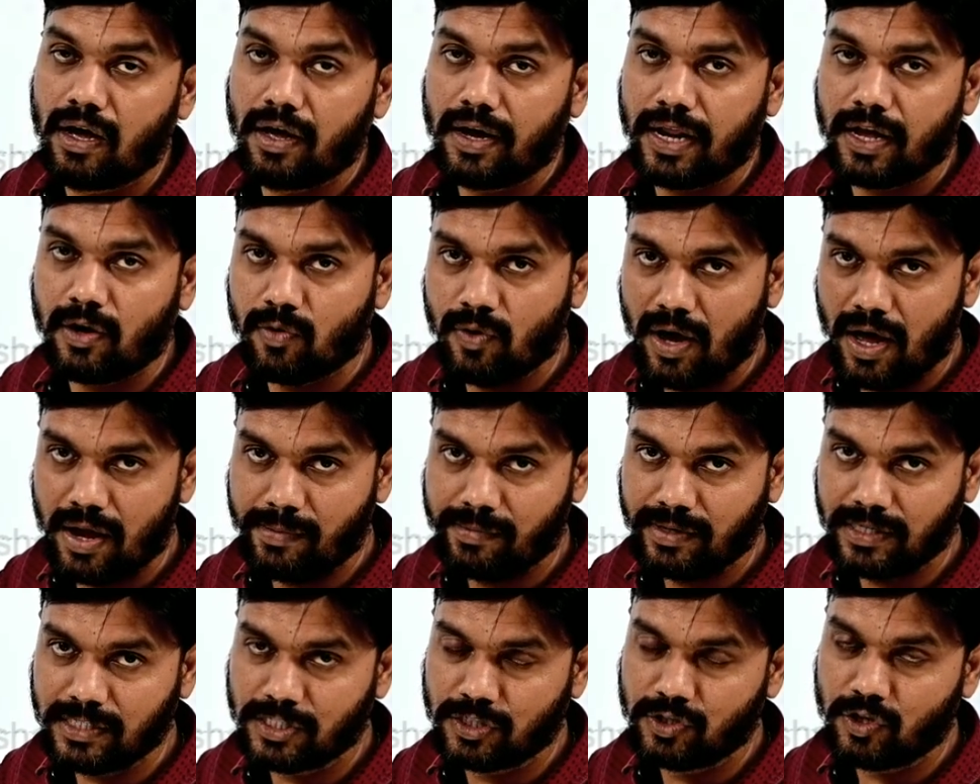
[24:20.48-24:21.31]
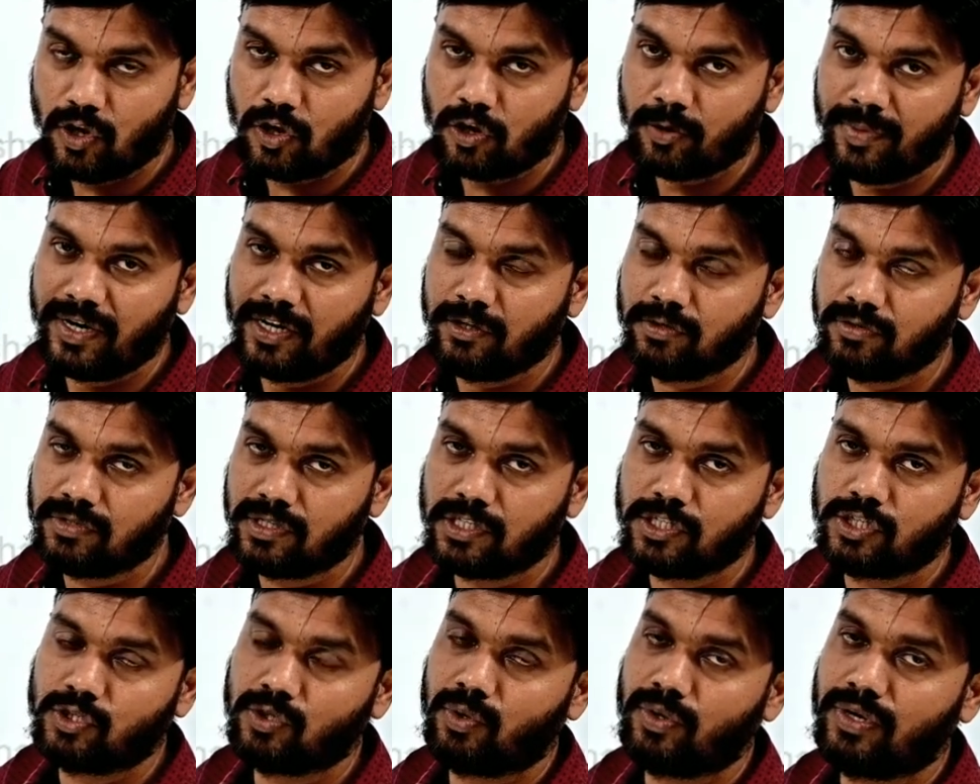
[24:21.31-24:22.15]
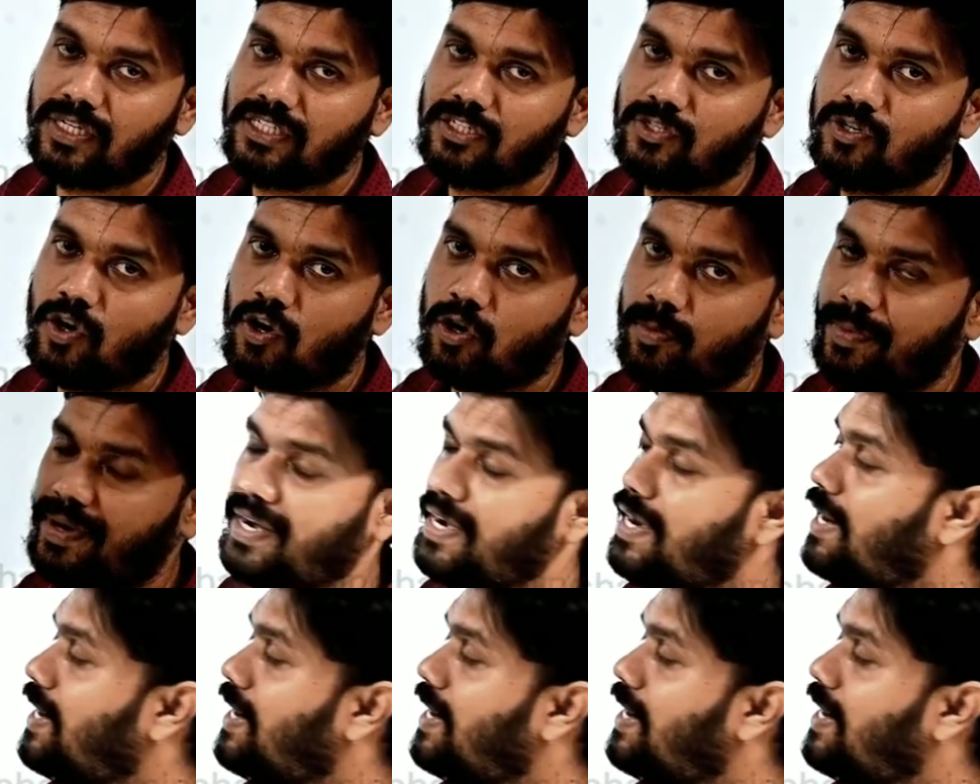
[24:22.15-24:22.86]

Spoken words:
requirements document, user stories document